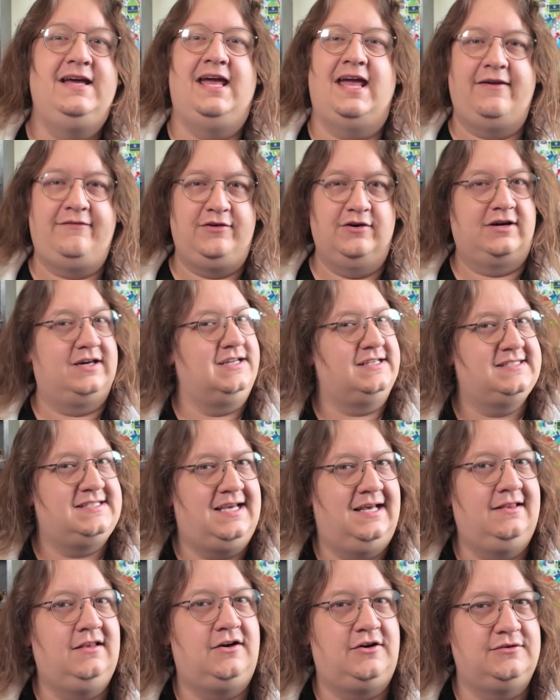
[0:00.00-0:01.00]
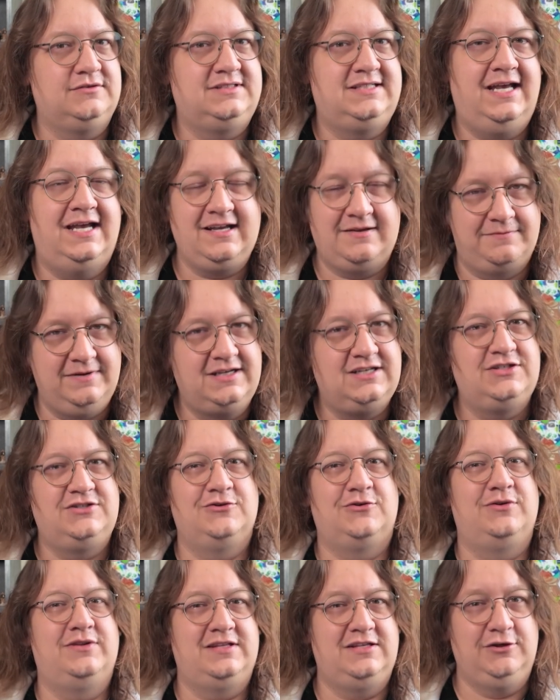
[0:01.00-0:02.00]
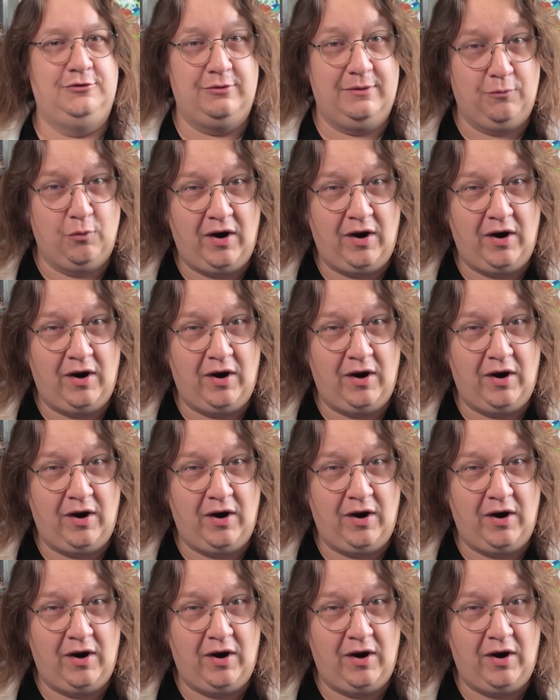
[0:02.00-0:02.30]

If you're going to sell old tech, make sure that you